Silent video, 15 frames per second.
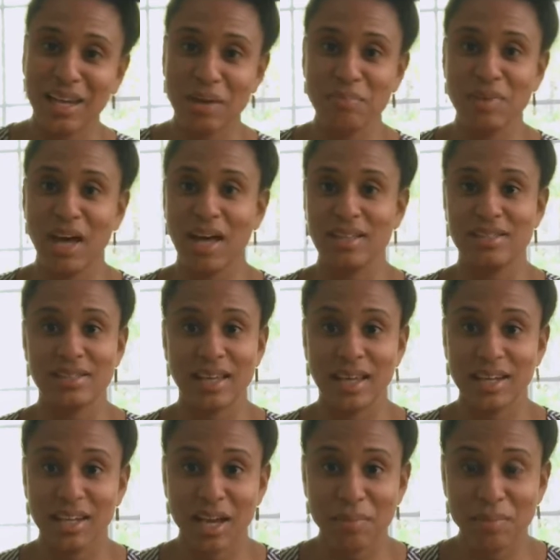I'm not
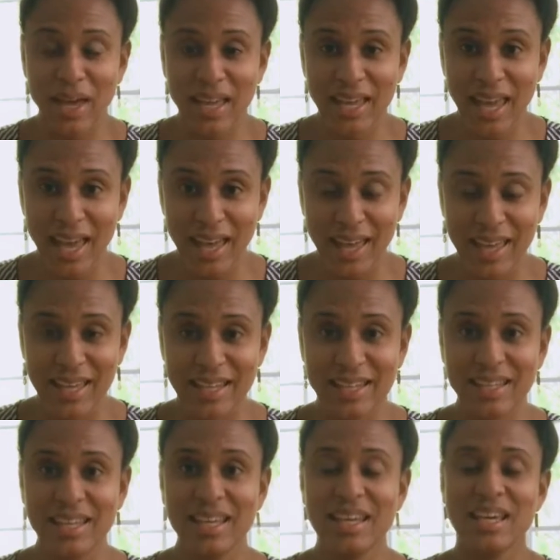standing on my head.